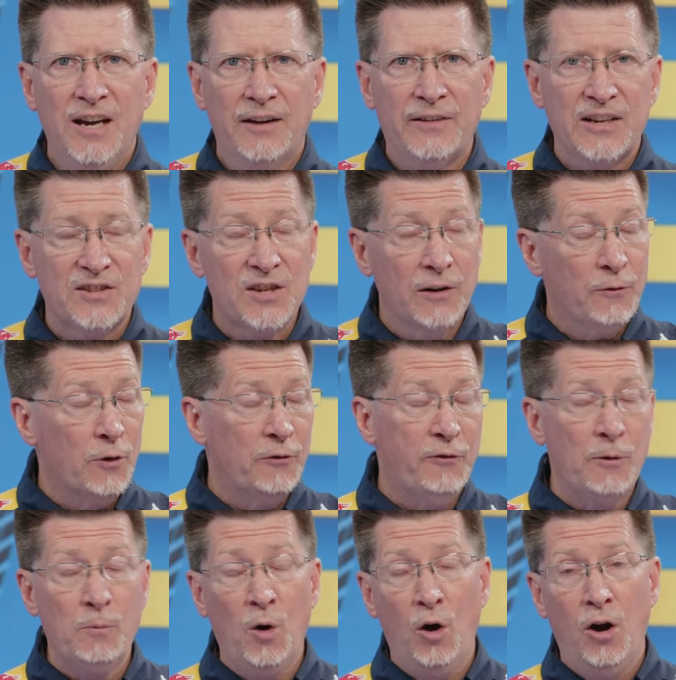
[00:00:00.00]
I've got several
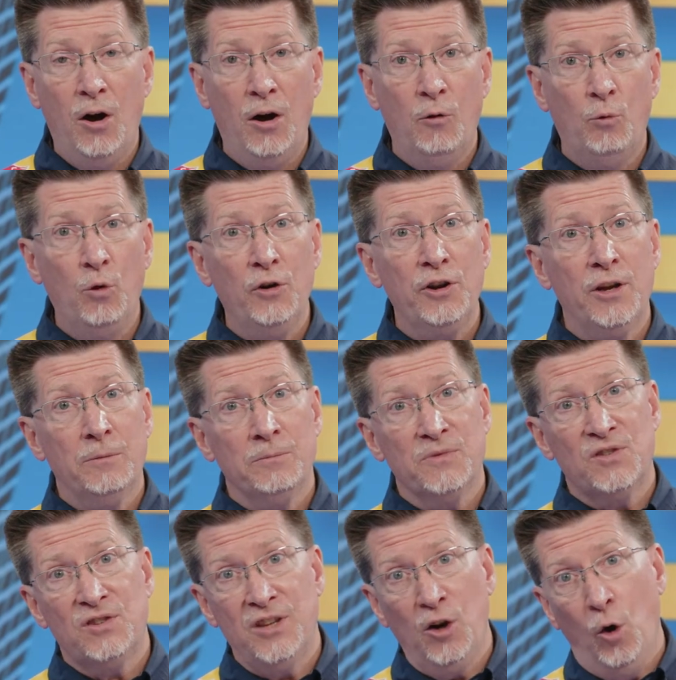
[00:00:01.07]
from
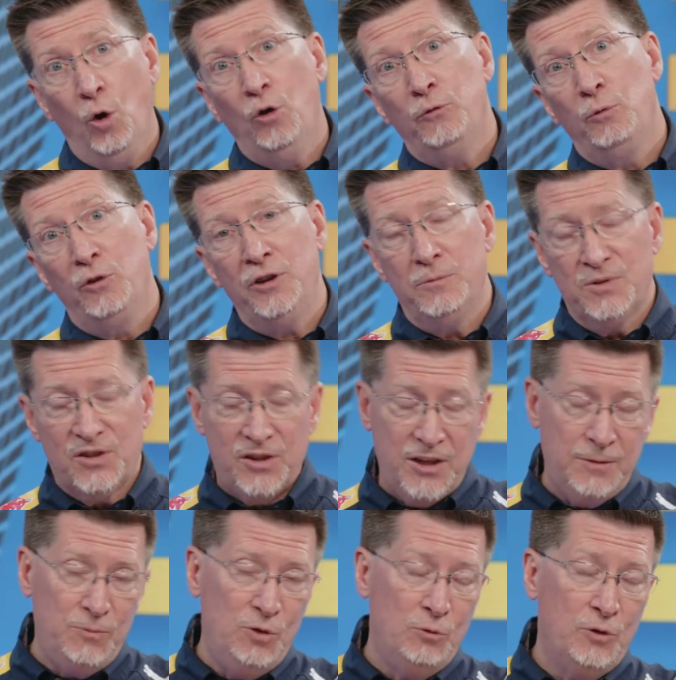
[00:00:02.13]
Williams, the old Williams
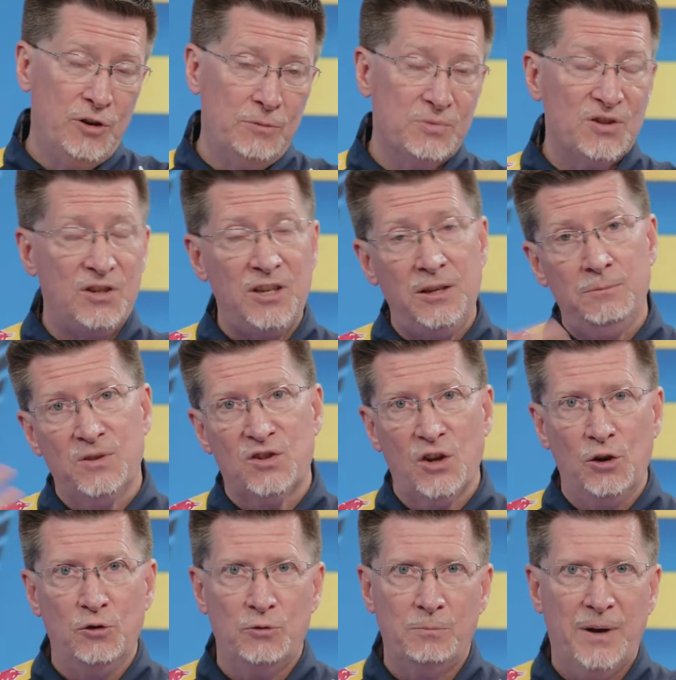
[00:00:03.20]
team. New Williams team
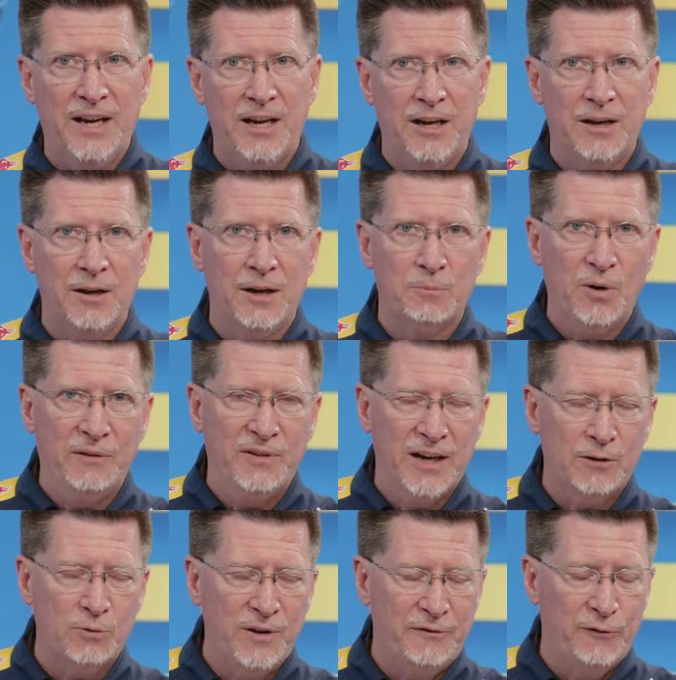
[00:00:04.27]
is owned by a
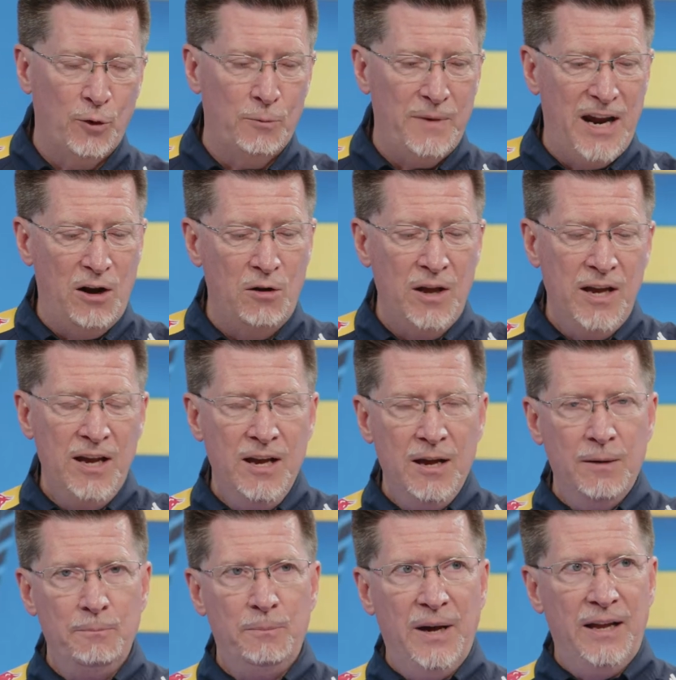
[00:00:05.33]
private equity firm now,
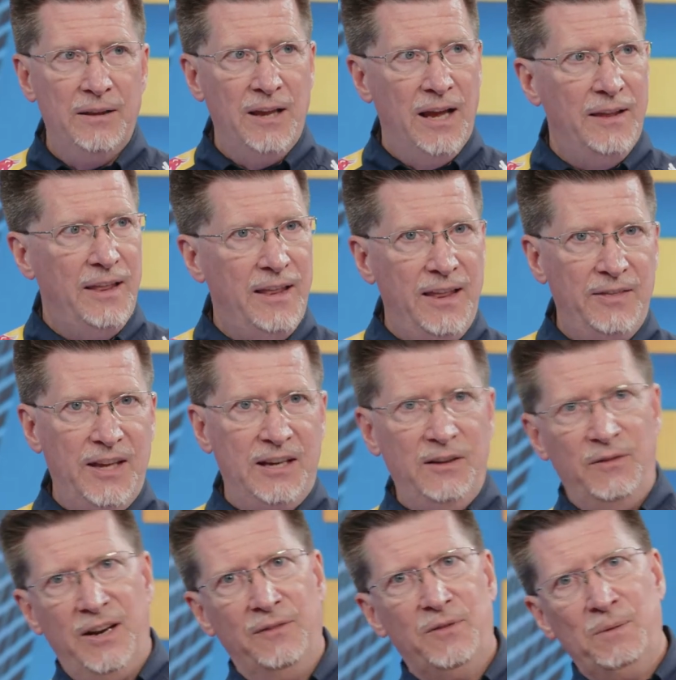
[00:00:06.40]
but that
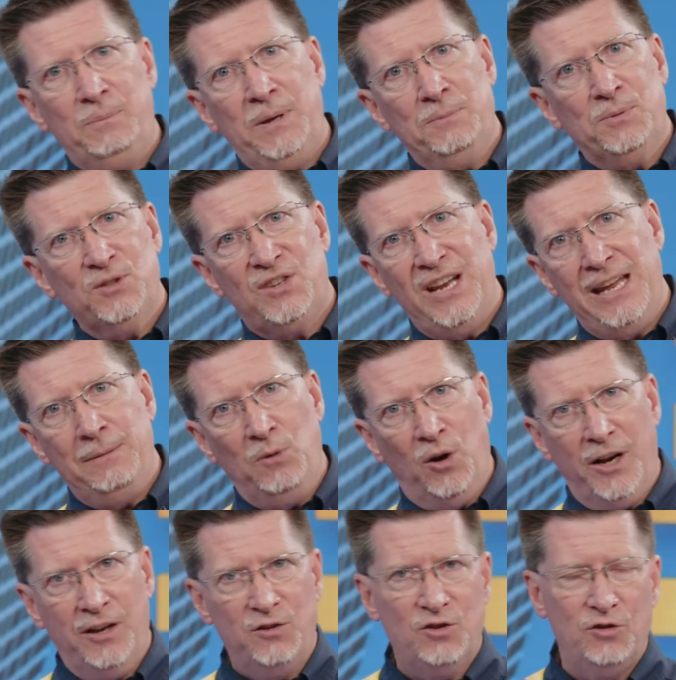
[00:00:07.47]
even have the people's name
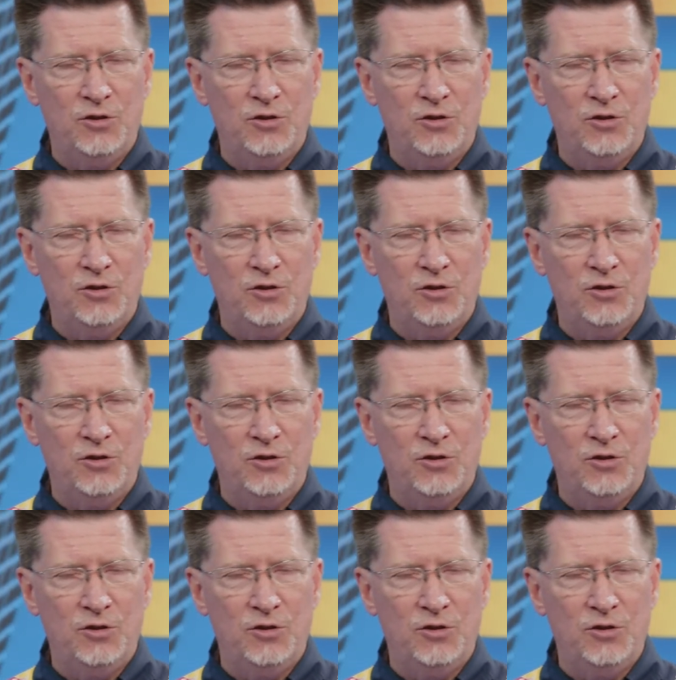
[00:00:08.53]
on it.